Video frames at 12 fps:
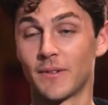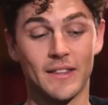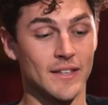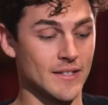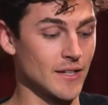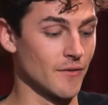
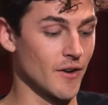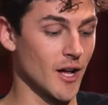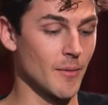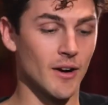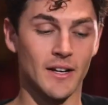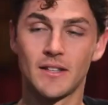get this into
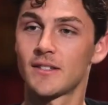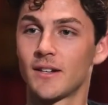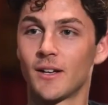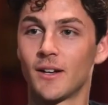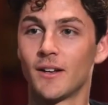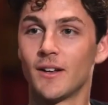volleyball, get this
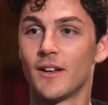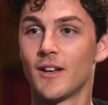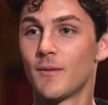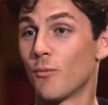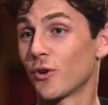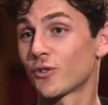into
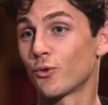more